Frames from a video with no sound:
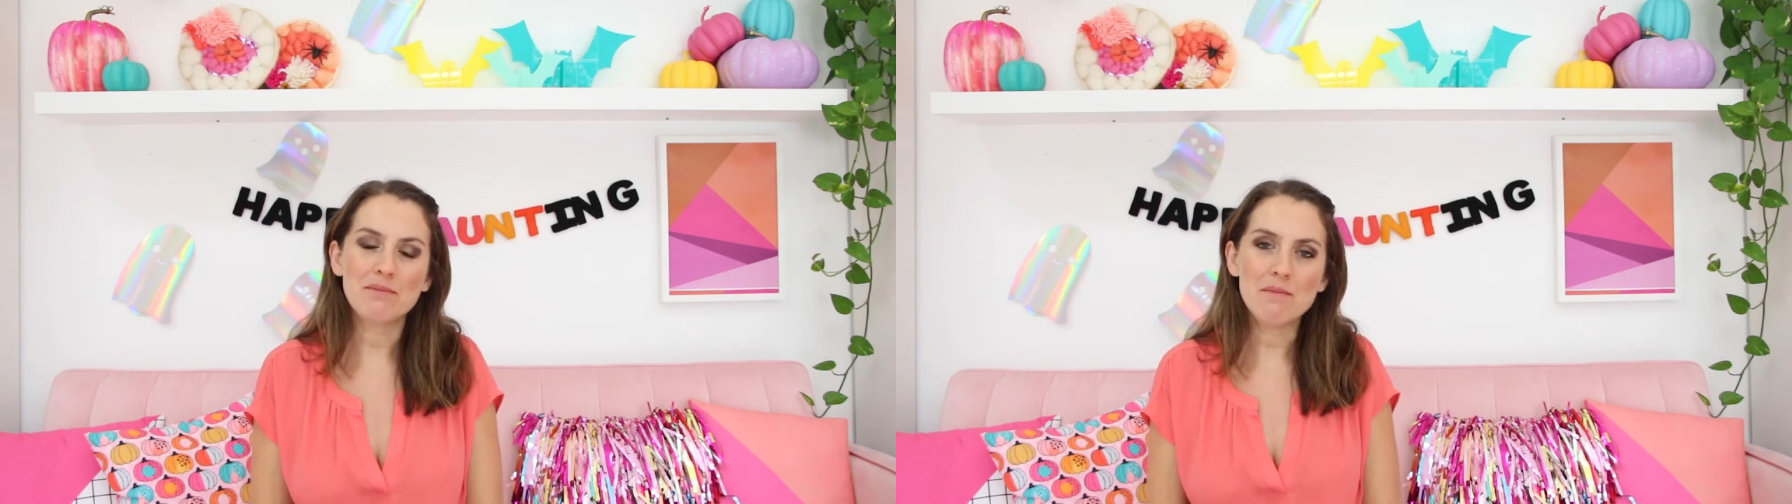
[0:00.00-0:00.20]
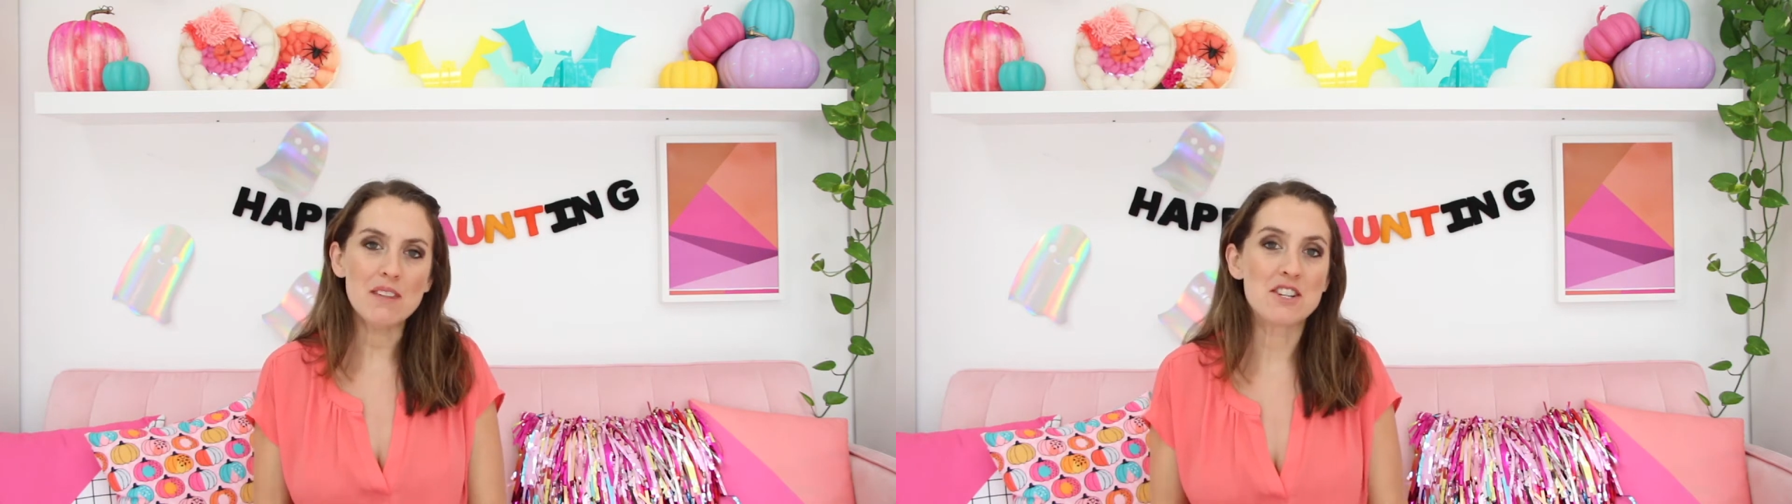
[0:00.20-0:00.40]

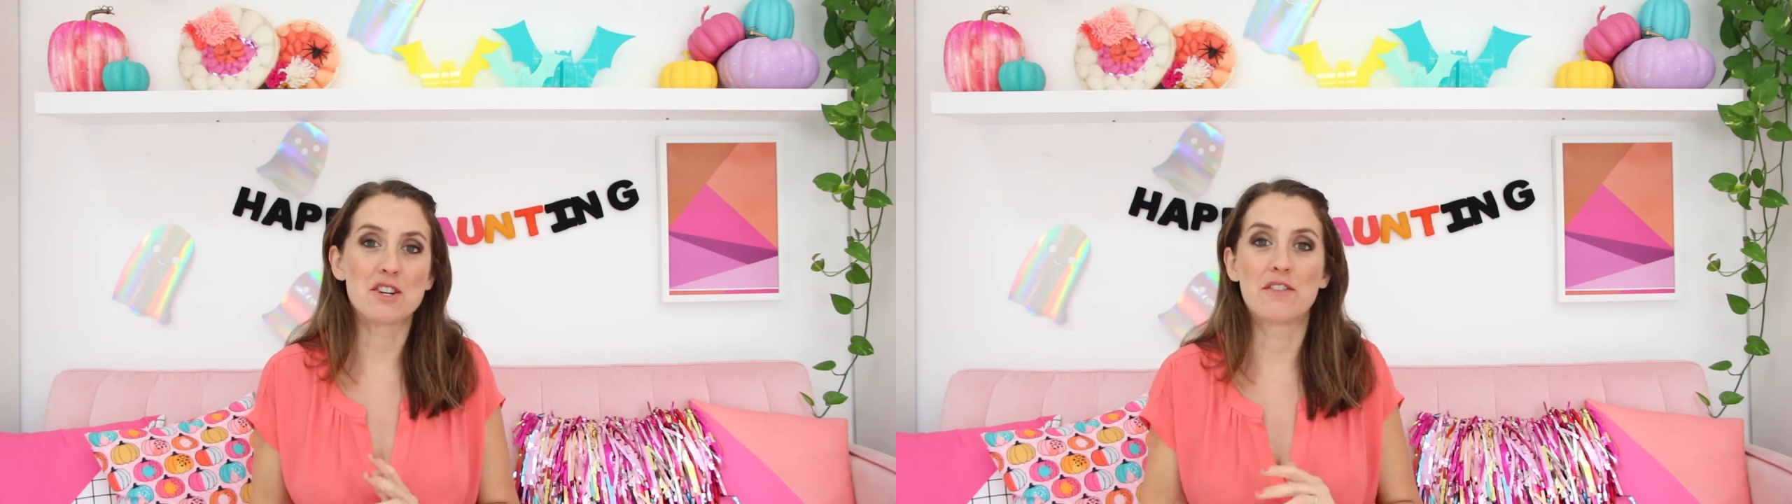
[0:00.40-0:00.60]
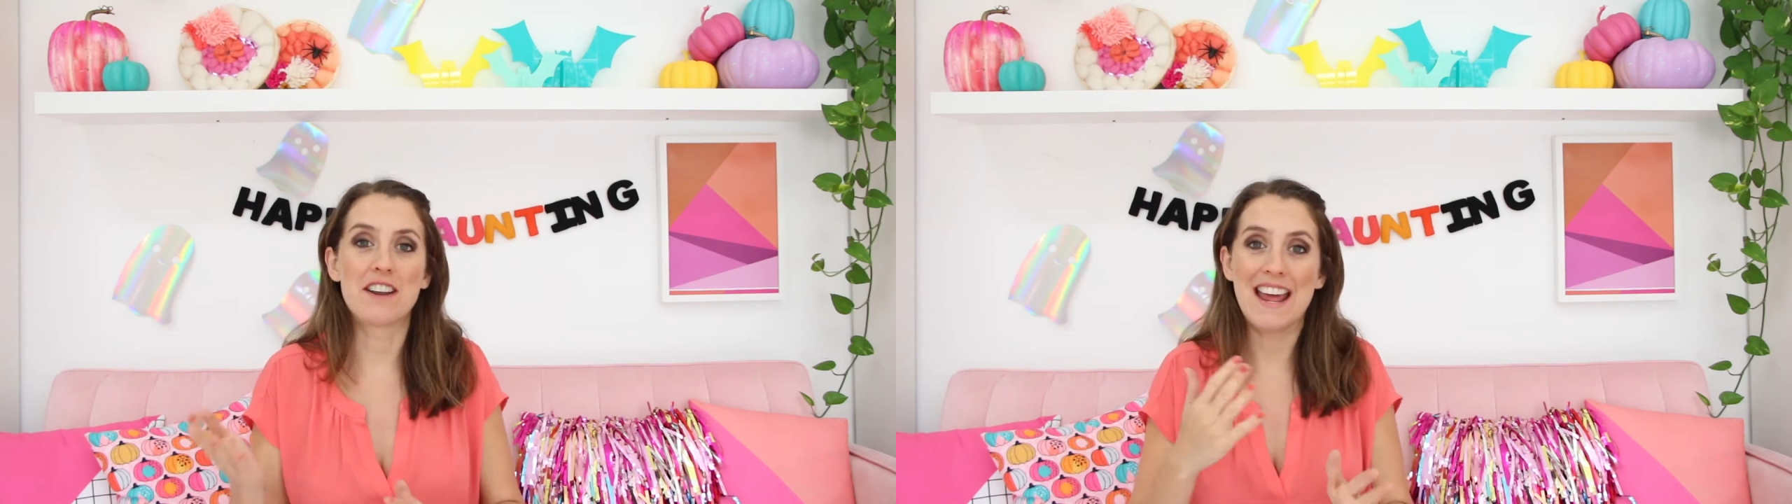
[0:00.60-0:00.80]

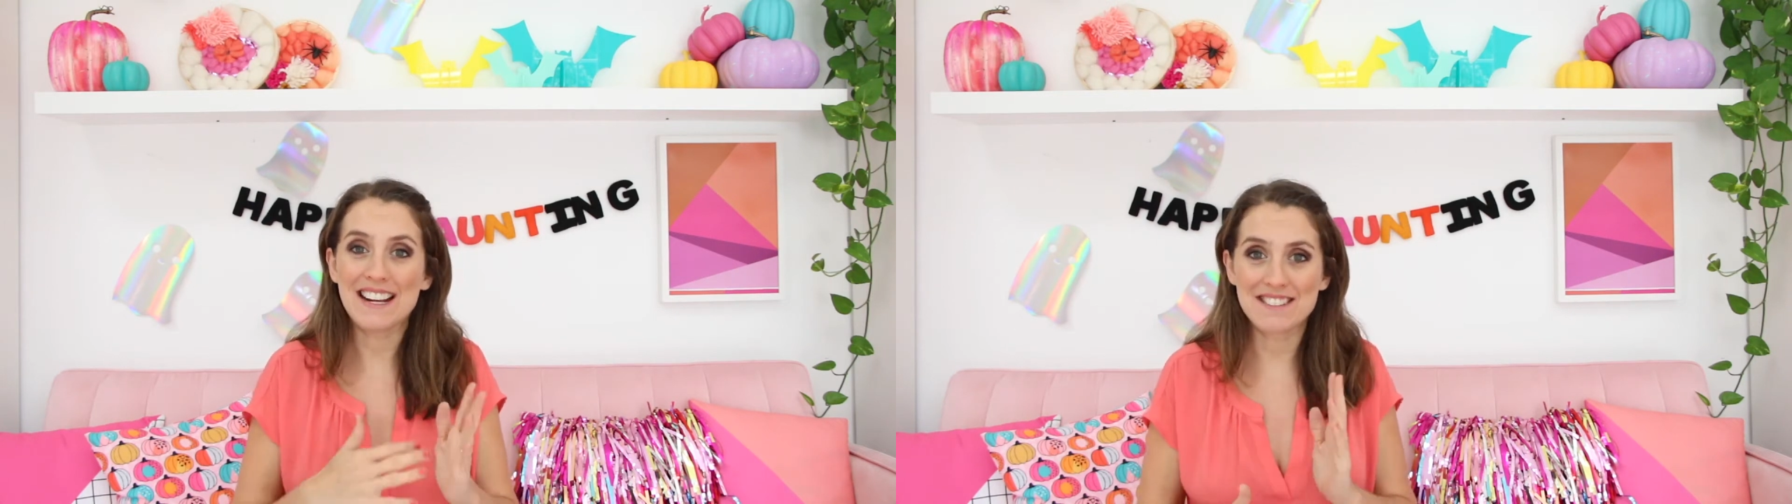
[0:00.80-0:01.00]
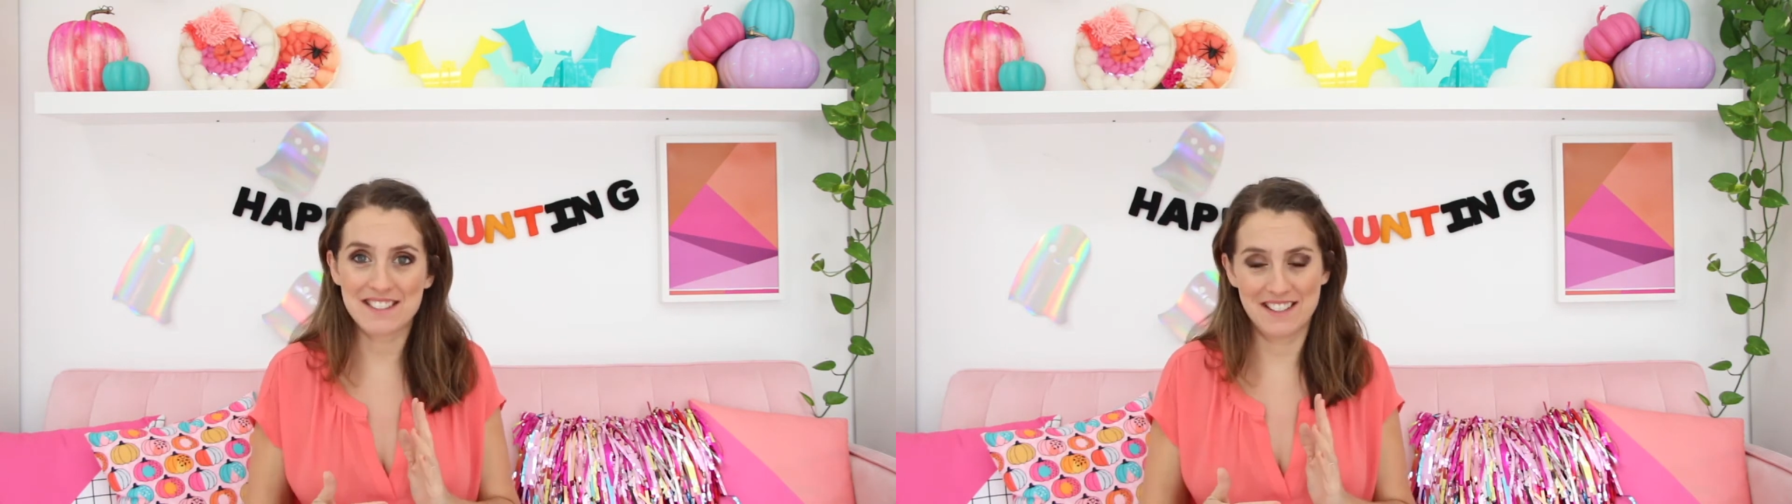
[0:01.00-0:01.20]
So for
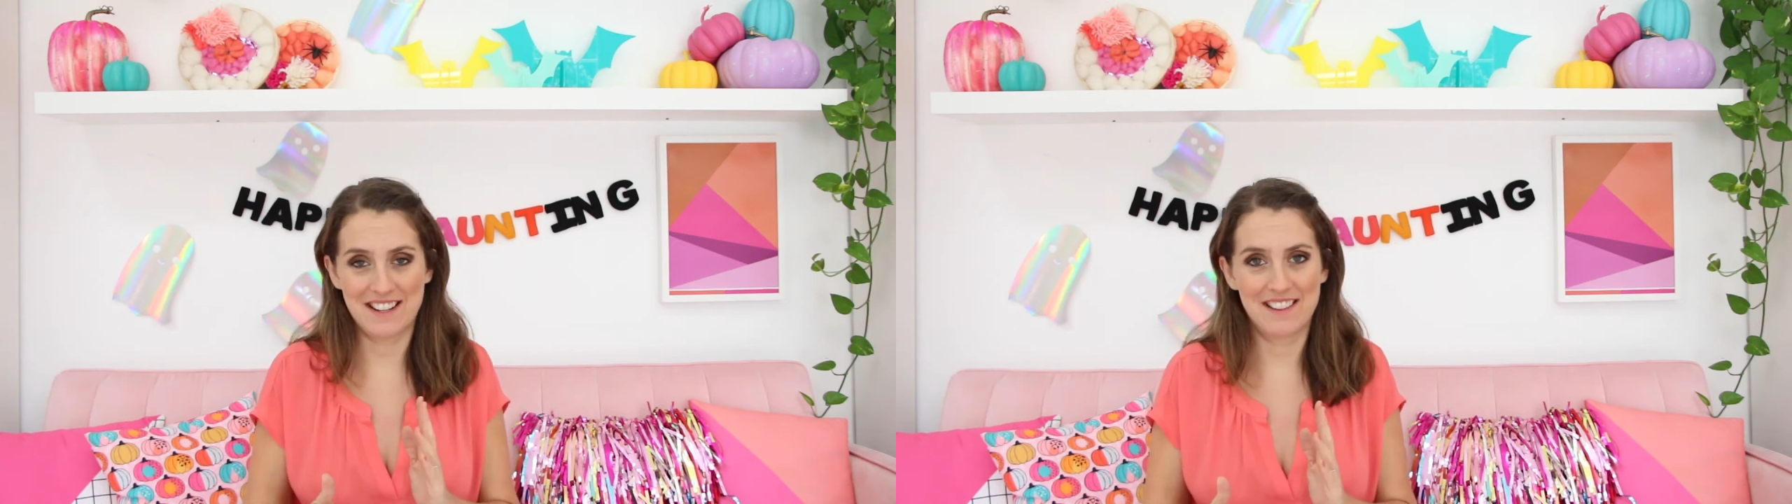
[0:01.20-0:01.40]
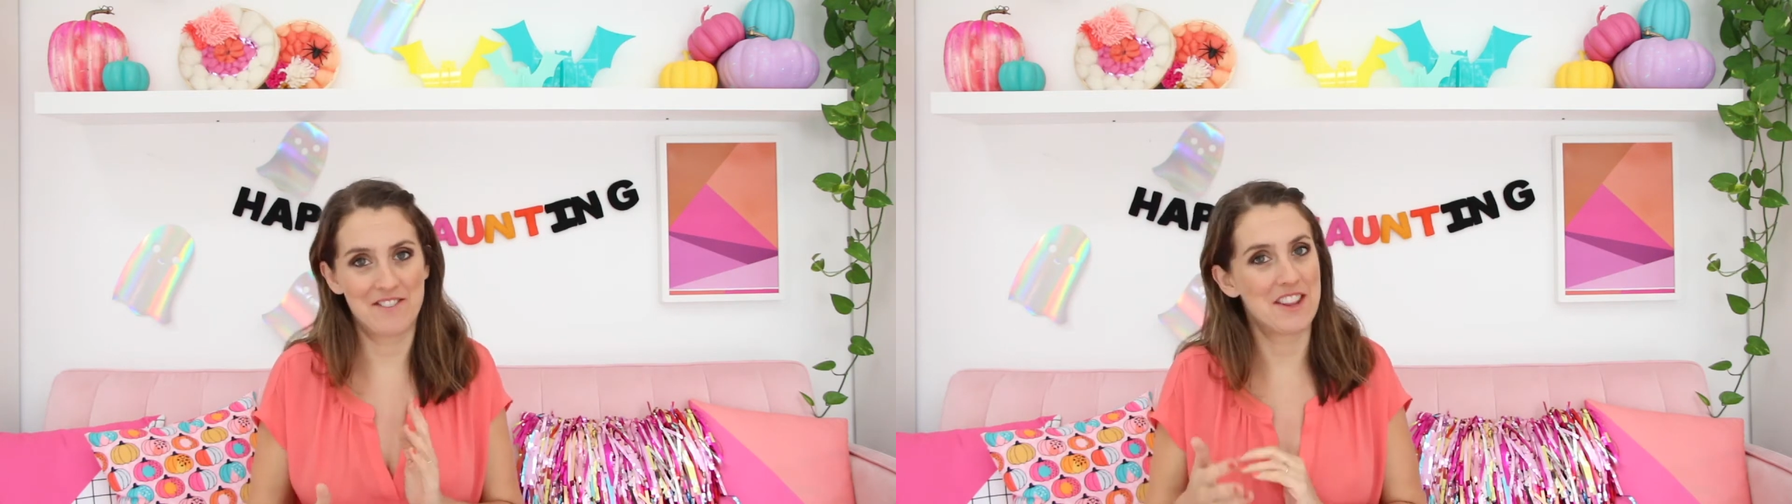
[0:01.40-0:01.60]

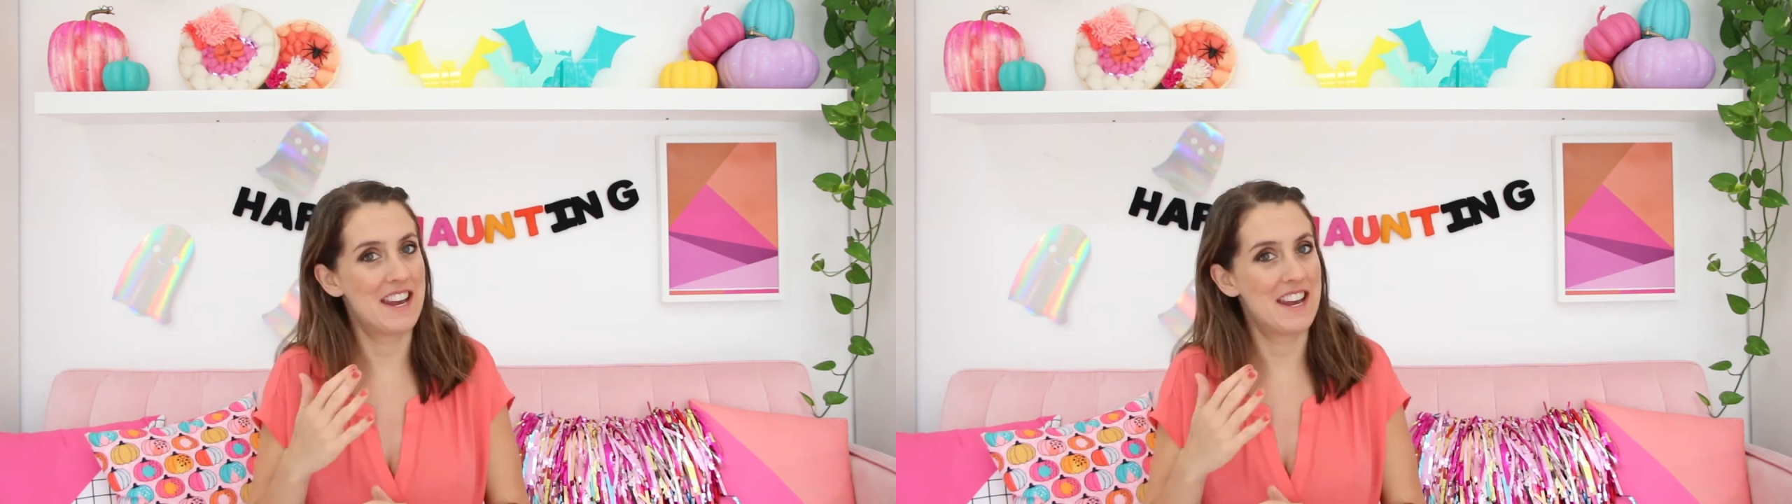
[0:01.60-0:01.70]
the